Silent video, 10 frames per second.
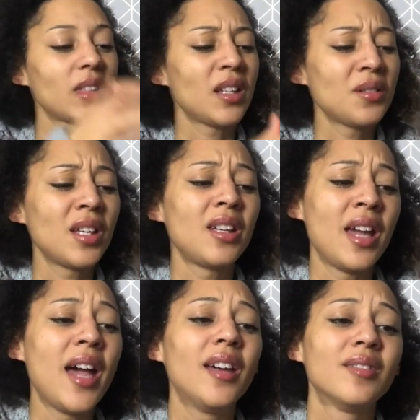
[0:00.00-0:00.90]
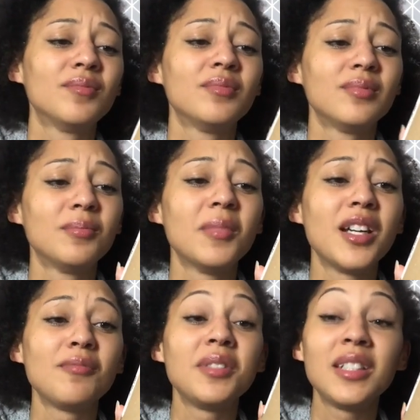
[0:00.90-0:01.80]
And I was like, yeah,
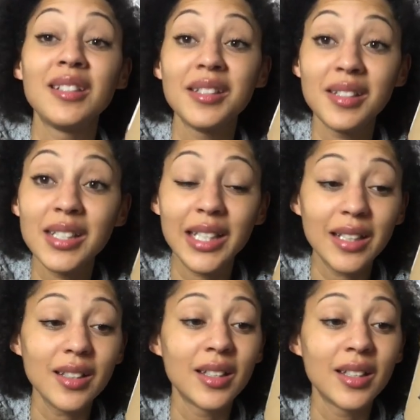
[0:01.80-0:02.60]
I really need it.